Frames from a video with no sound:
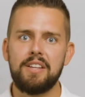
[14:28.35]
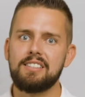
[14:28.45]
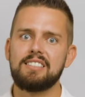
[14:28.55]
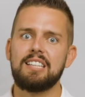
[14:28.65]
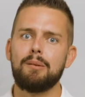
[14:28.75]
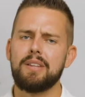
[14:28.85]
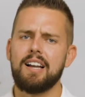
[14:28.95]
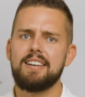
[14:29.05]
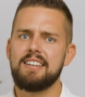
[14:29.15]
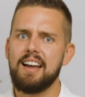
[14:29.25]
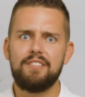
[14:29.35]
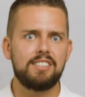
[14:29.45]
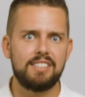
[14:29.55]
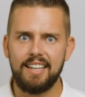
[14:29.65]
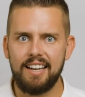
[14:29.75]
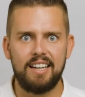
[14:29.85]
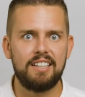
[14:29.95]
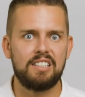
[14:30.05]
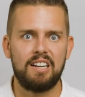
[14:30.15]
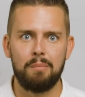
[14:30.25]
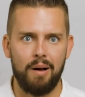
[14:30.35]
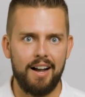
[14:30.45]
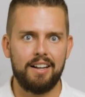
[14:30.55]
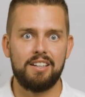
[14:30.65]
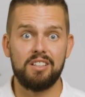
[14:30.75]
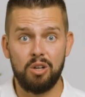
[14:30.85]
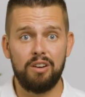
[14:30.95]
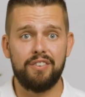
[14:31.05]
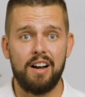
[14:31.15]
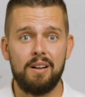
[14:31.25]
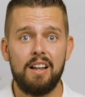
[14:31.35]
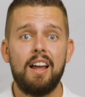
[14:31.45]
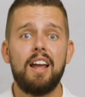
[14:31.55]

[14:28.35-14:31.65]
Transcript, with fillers: and this is something I never see any internet marketers offer,